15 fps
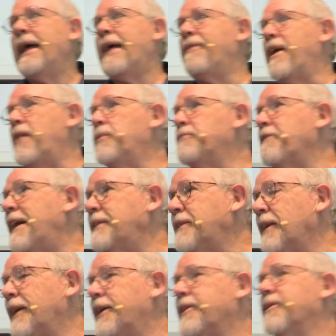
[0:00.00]
And they would write
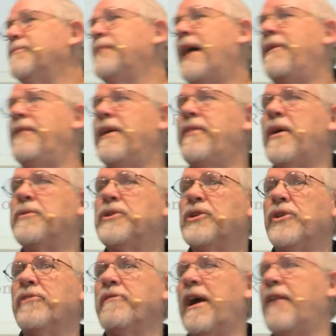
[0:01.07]
the letter, and then they would
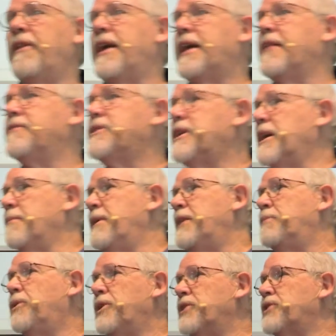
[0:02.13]
turn around, they'd give it to him,
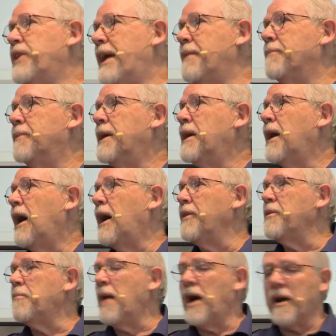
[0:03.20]
he'd put his name
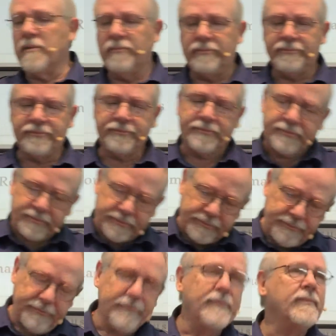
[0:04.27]
on the bottom.
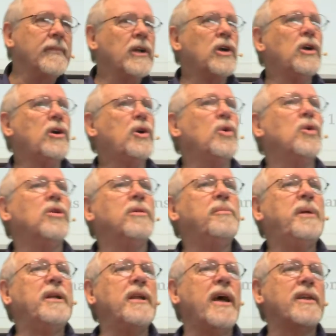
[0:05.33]
Cool,
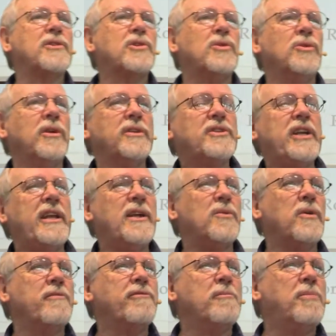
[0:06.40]
but not as cool as
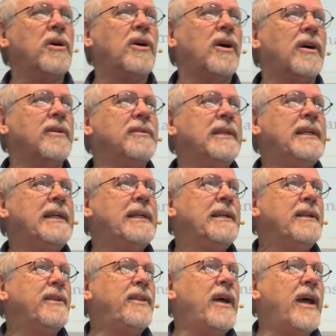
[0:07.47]
getting one from Paul.
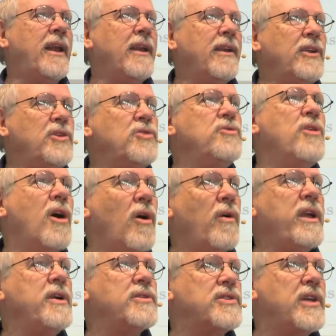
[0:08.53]
That you know
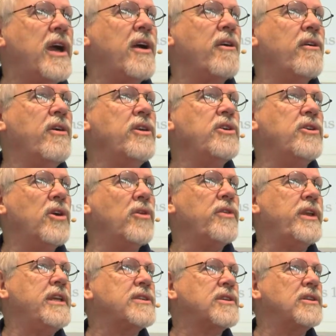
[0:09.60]
he's there, you know
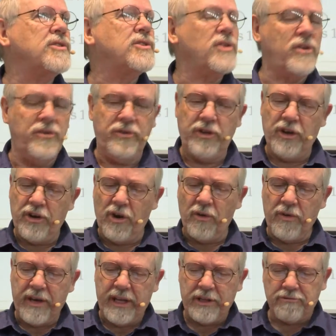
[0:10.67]
that he's concerned, you
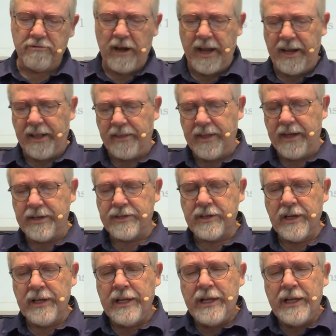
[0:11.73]
know that he's writing this.